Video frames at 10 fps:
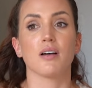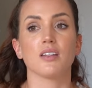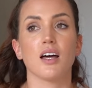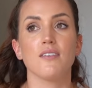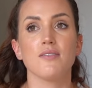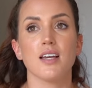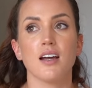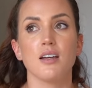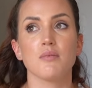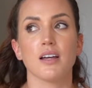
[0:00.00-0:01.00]
A lot of
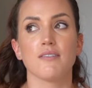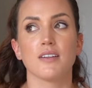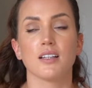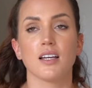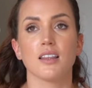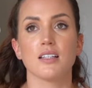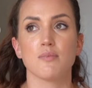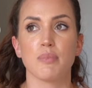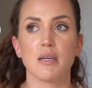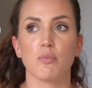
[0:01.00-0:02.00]
times I feel like these
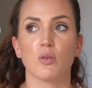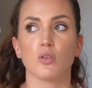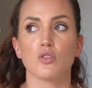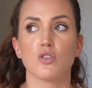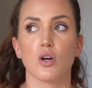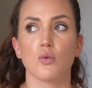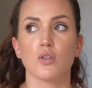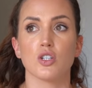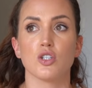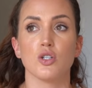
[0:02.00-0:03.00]
people don't
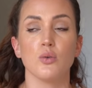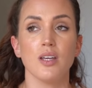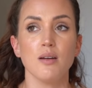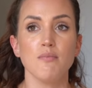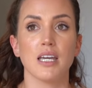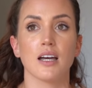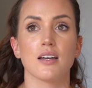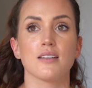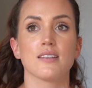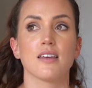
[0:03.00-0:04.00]
do them
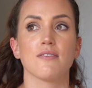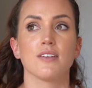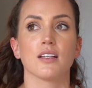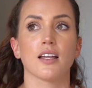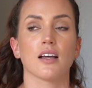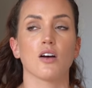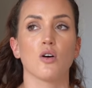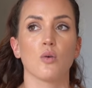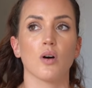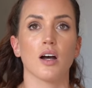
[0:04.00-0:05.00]
because they feel like, oh,